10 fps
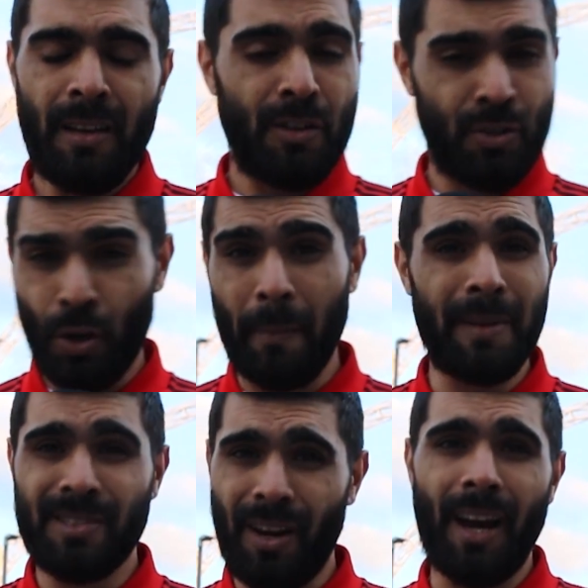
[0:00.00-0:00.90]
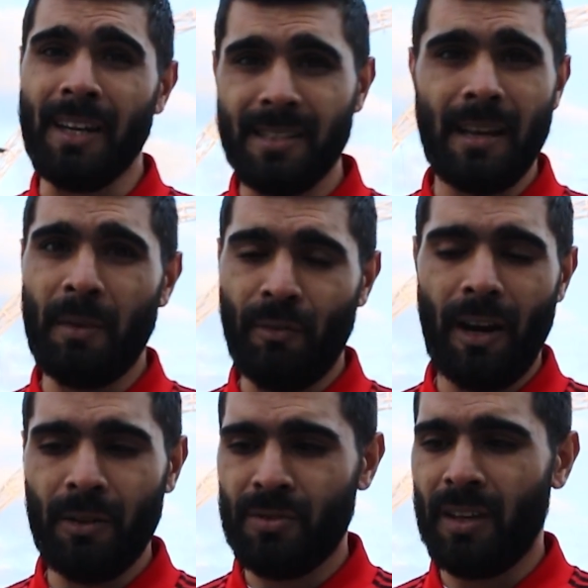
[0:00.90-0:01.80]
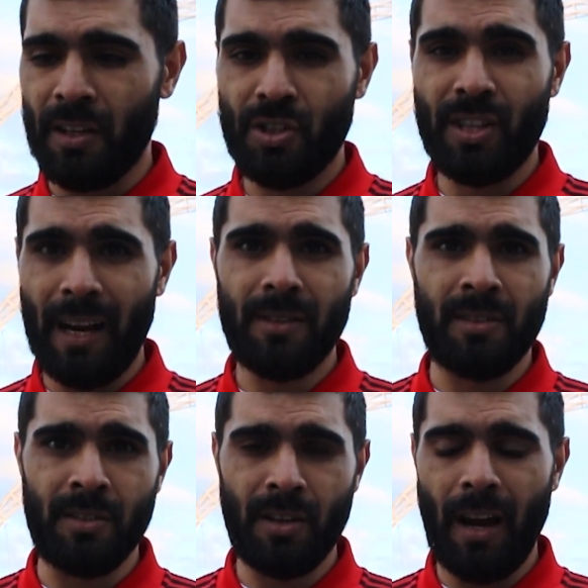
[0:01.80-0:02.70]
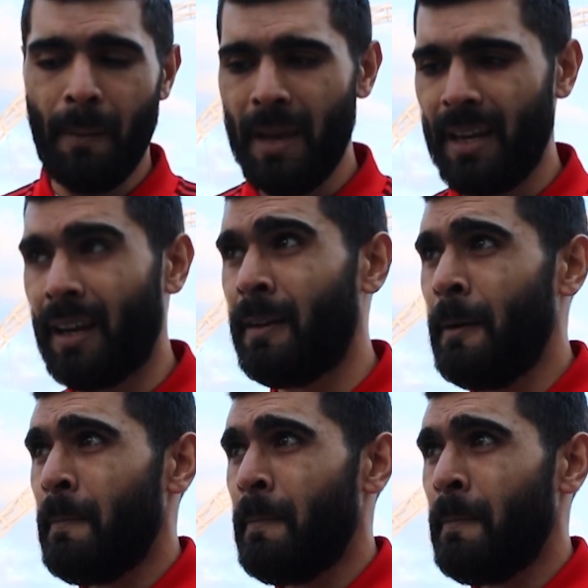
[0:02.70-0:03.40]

Shouldn't be starting in semi-finals against Chelsea. Do you know what I mean? And